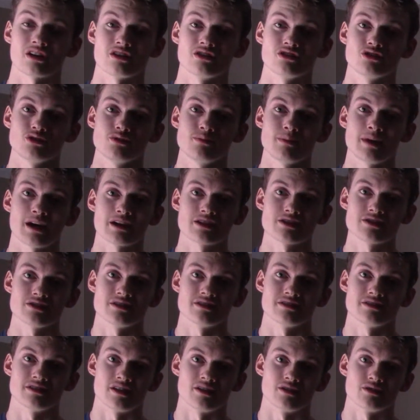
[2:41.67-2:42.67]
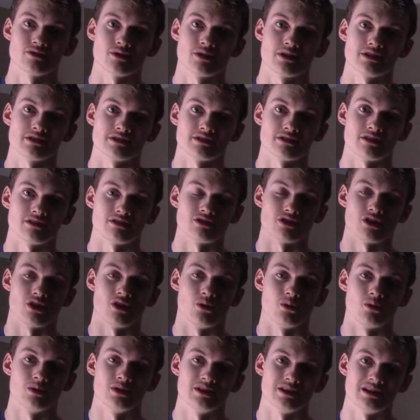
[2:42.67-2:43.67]
Could you imagine the sensorites as its
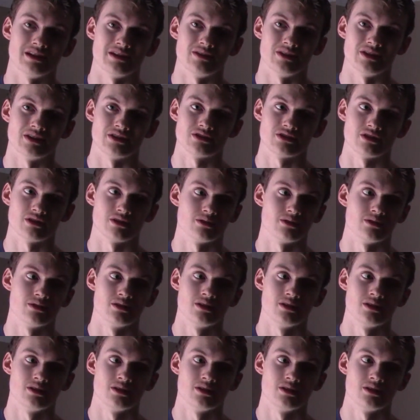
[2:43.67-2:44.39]
own TV show?